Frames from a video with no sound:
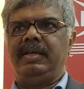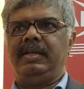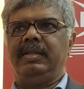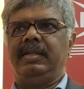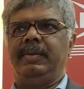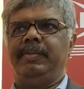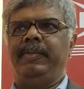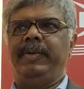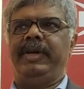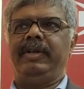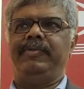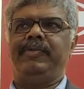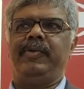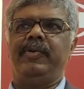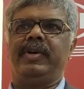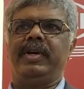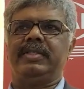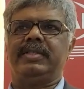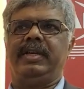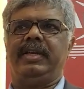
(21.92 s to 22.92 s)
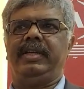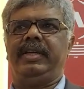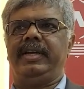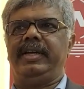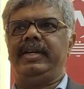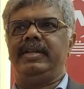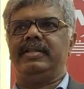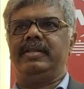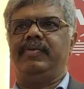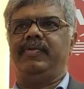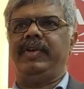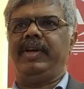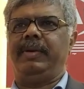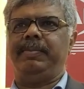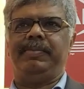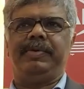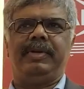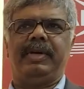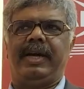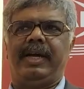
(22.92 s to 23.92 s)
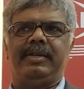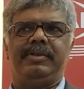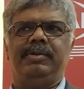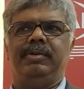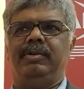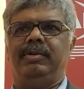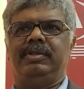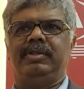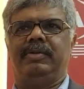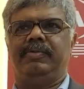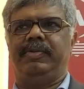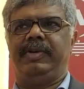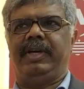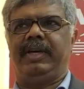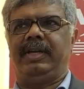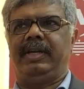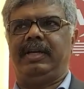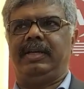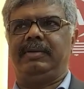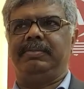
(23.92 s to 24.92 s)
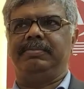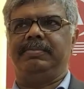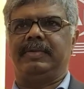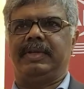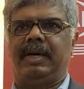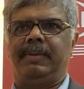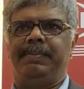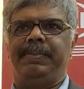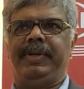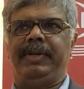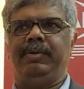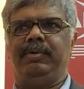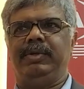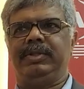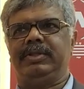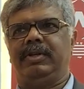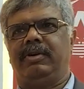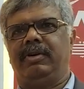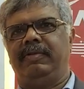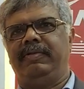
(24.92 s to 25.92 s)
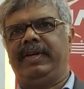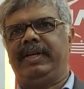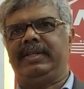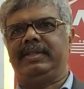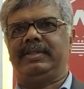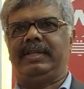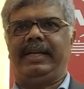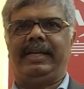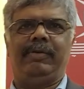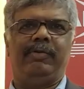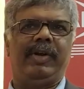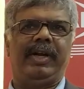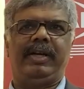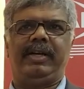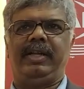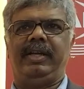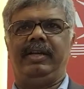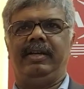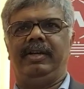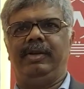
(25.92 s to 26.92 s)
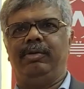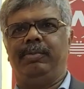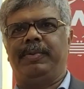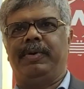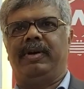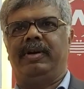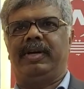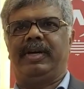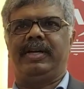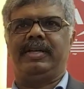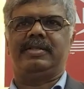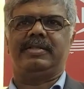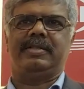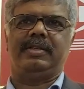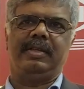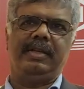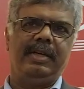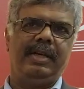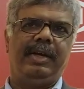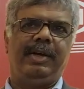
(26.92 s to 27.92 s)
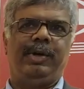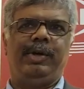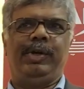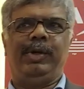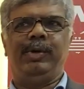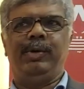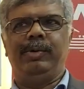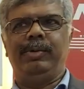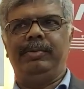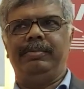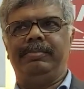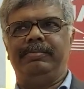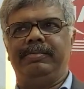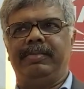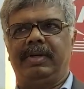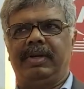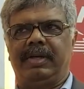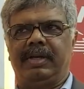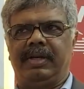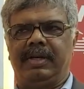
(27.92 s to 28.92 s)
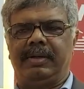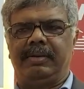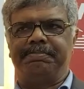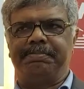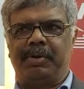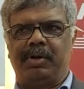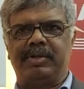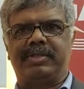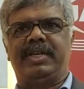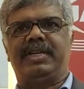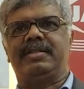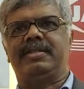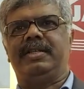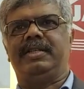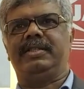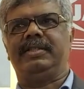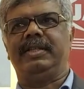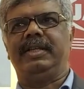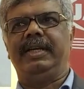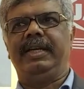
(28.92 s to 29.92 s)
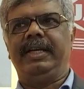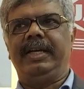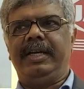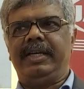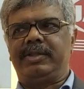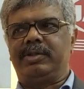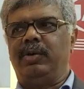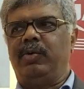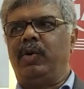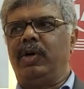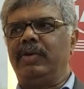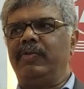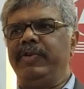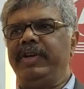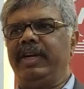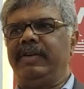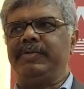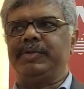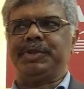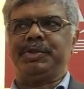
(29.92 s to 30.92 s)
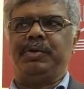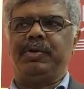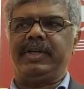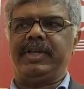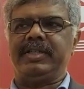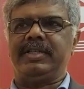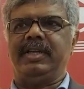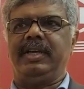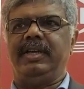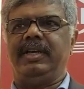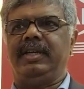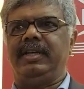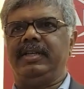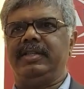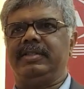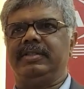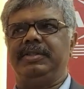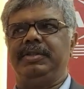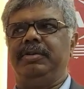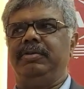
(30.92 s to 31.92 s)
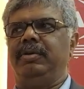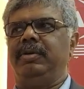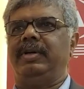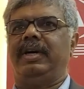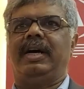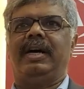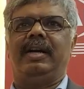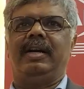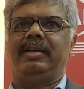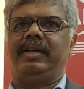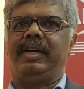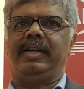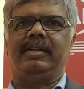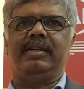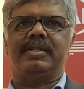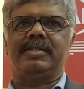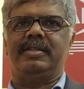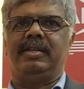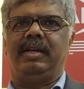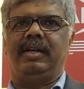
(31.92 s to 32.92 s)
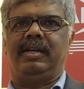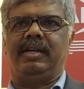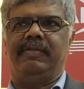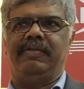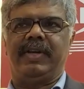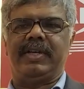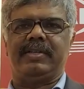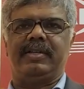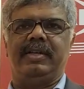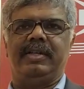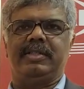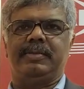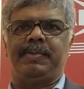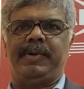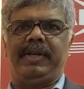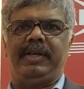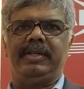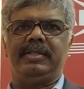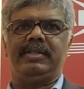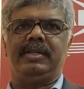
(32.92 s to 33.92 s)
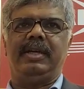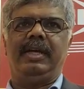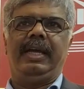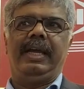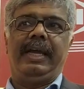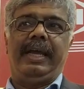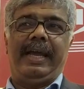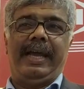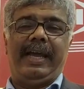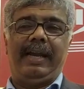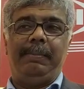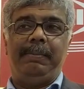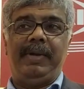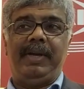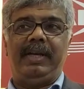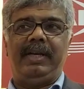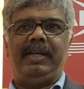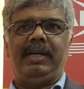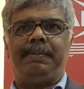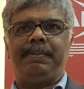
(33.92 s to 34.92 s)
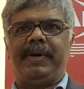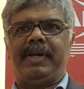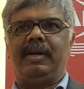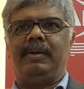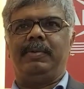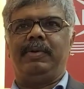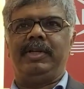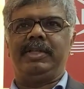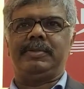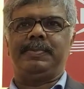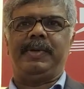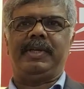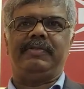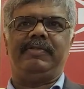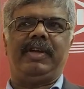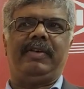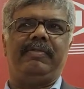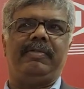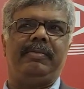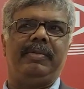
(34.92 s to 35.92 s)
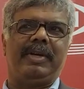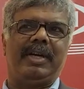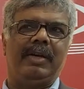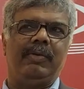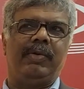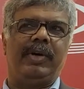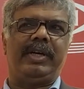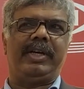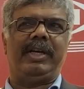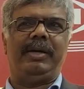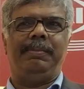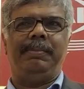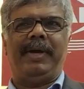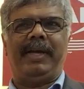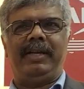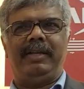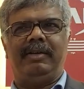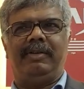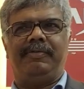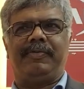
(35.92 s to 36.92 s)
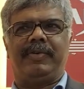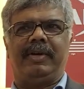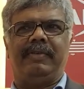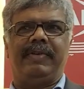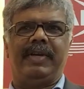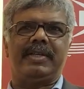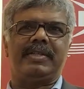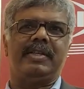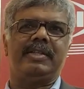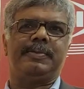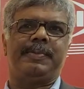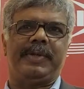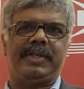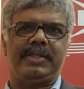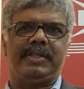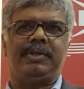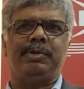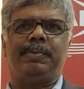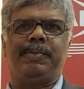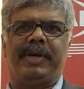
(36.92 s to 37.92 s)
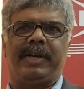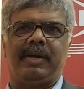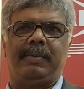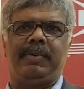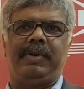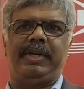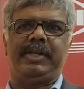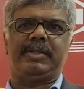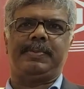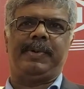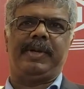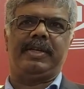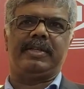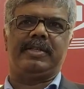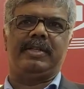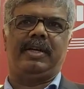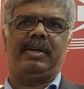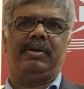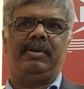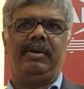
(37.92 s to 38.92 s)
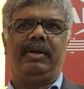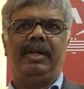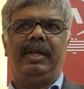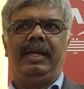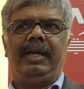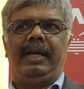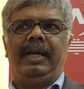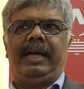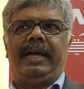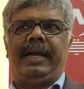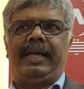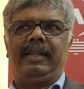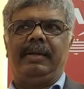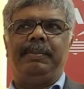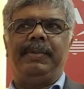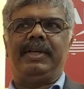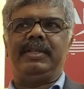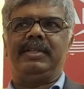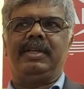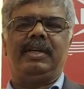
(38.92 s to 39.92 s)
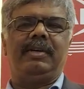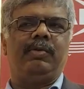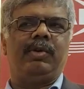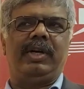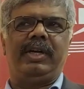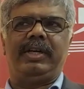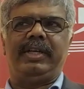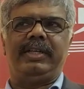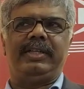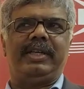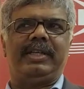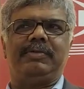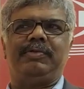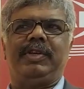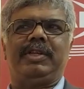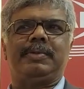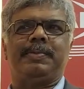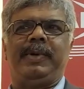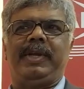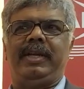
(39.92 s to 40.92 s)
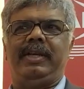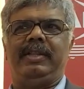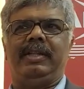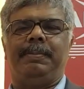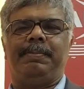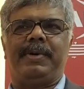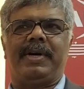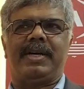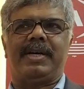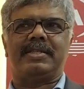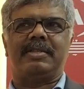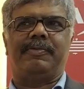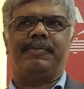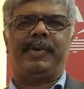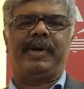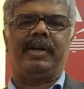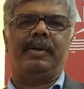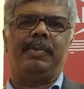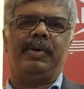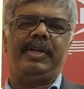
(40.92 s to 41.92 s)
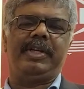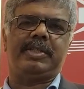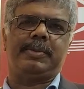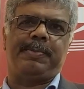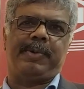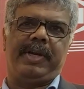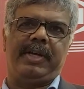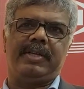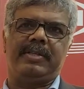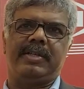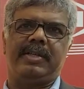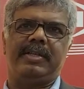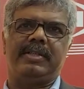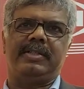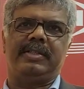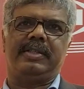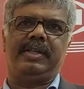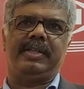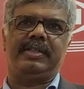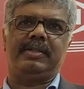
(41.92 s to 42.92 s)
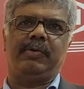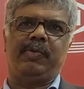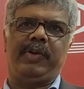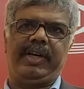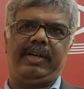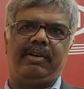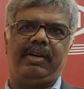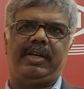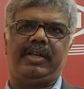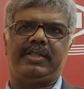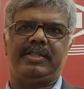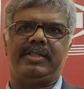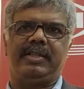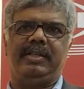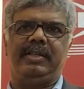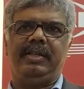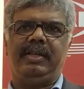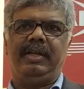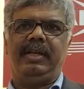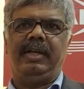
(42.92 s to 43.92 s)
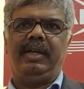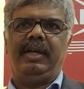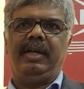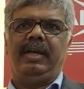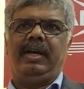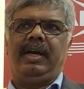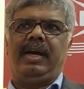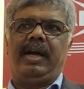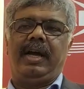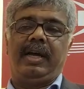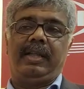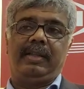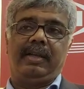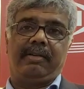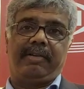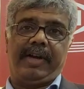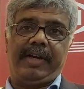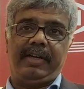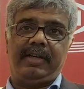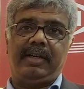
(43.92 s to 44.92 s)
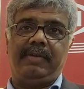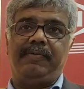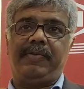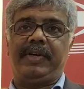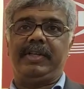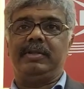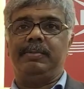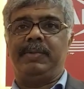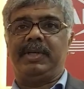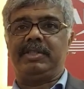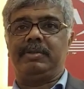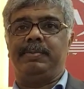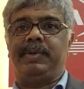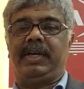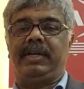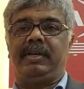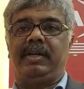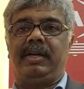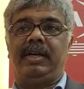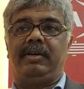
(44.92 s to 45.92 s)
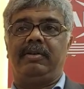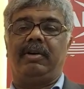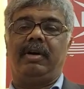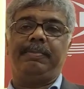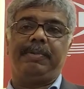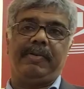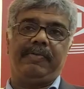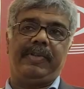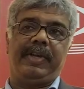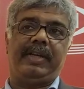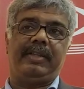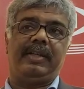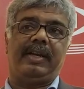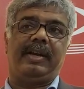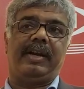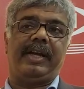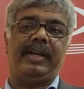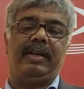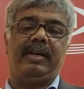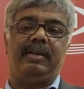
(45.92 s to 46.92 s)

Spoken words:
See, the main focus area is we have, as you know, we are a company who is always inventing new products, new processes. So what we have showcasing here is, our traditional conventional springs and mainly a parabolic springs. We have converted many of conventional springs into parabolic springs now. And the major advantage, as we explained in the past, of parabolic springs is there is a weight reduction. The ride comfort is much better, and top of that, the